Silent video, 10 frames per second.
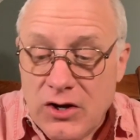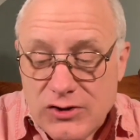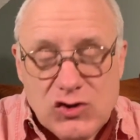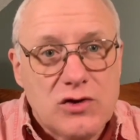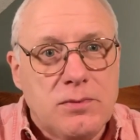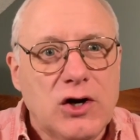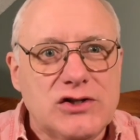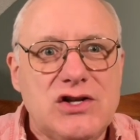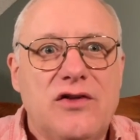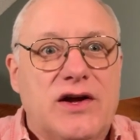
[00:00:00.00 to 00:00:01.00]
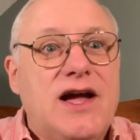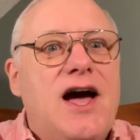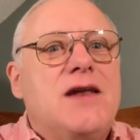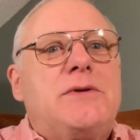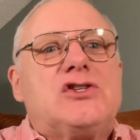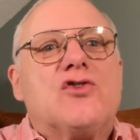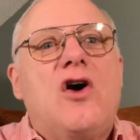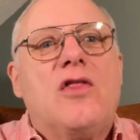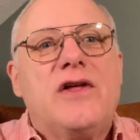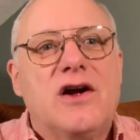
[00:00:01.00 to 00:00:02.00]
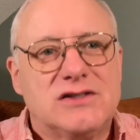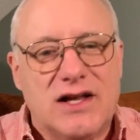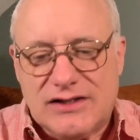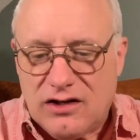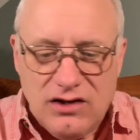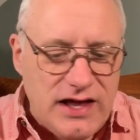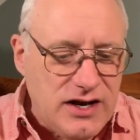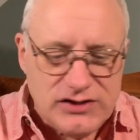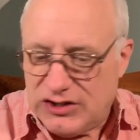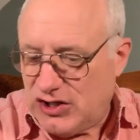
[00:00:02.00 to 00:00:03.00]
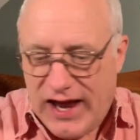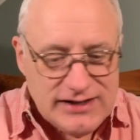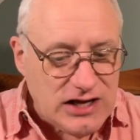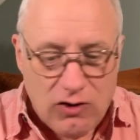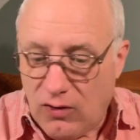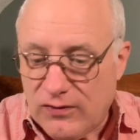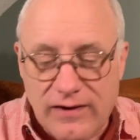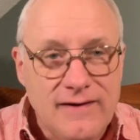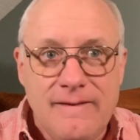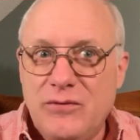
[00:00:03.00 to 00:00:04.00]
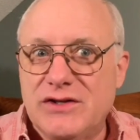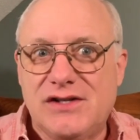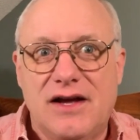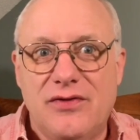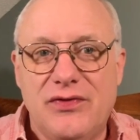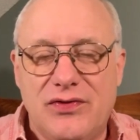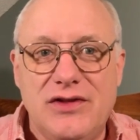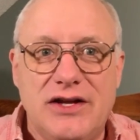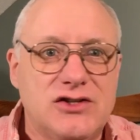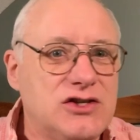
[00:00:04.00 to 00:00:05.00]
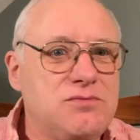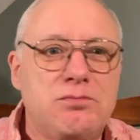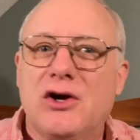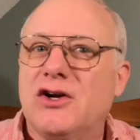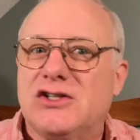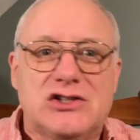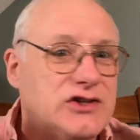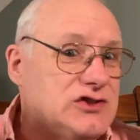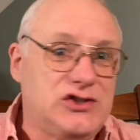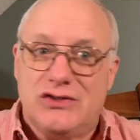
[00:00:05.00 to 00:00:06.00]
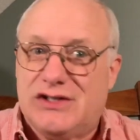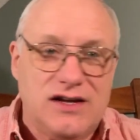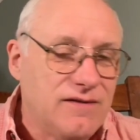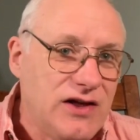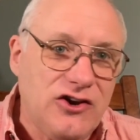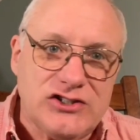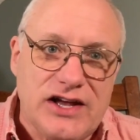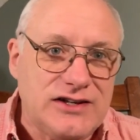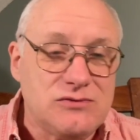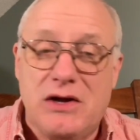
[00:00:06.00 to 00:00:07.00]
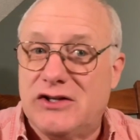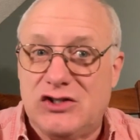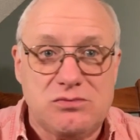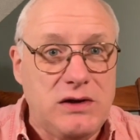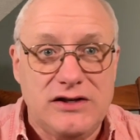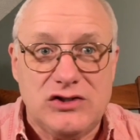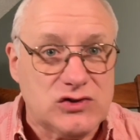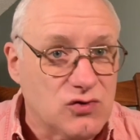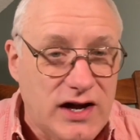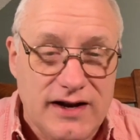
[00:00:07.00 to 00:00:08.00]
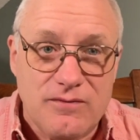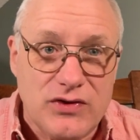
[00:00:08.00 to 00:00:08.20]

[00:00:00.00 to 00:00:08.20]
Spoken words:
So the burger's there. The condiments are all there. There's lots of lettuce. It just hangs out all over. You say, the burger just looks juicy. It looks like, man, it's just made just right.